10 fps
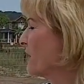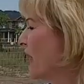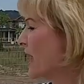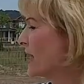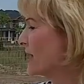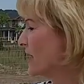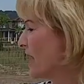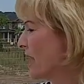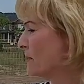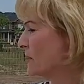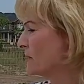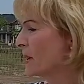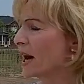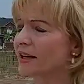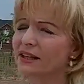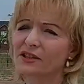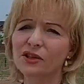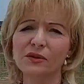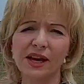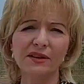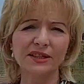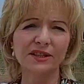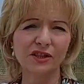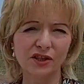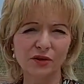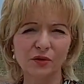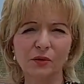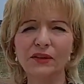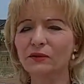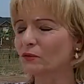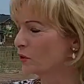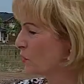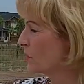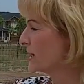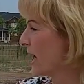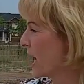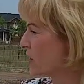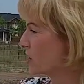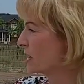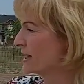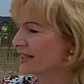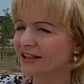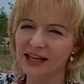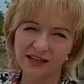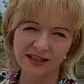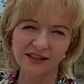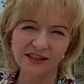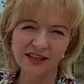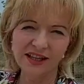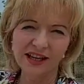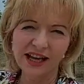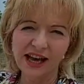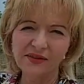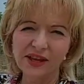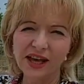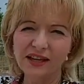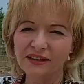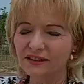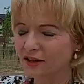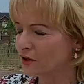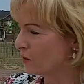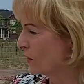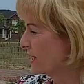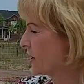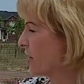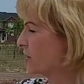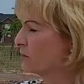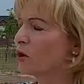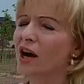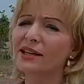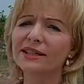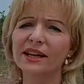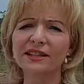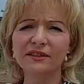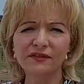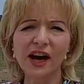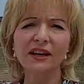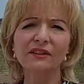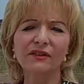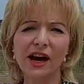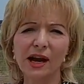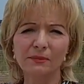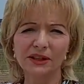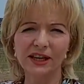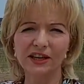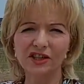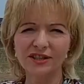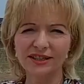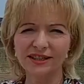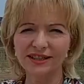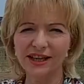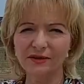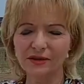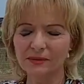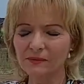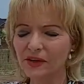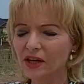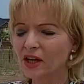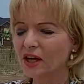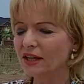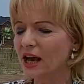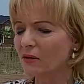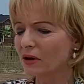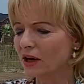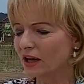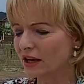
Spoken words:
that had happened back in 2002 when the route was actually selected. And then, you know, we started the process of filing for applications, etc. Now,